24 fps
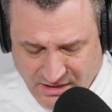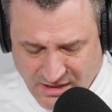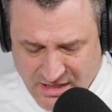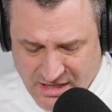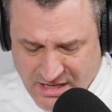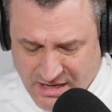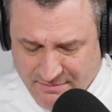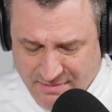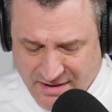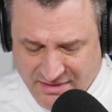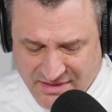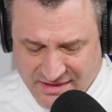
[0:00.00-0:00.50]

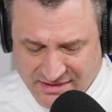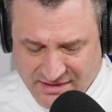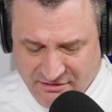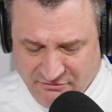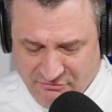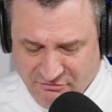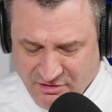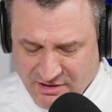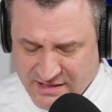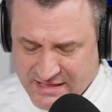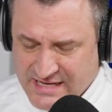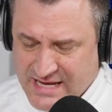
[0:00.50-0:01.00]
I think they
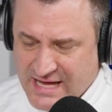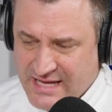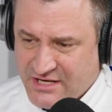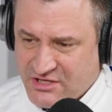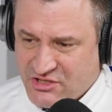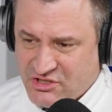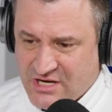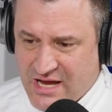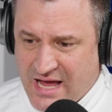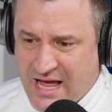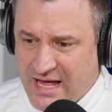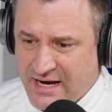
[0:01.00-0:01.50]
really got a
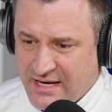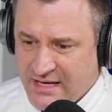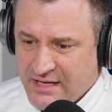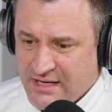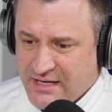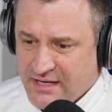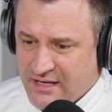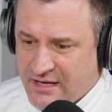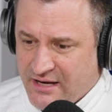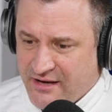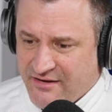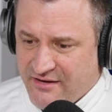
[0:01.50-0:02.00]
shot
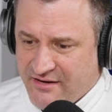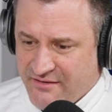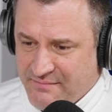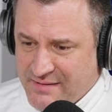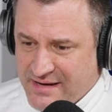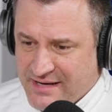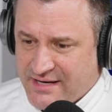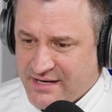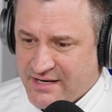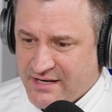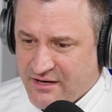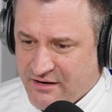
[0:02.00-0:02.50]
of
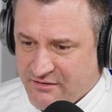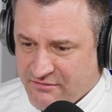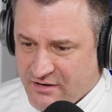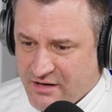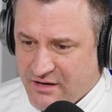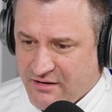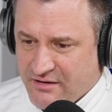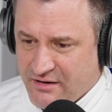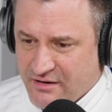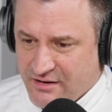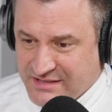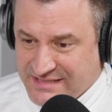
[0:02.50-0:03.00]
making
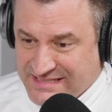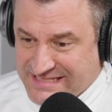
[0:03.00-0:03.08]
a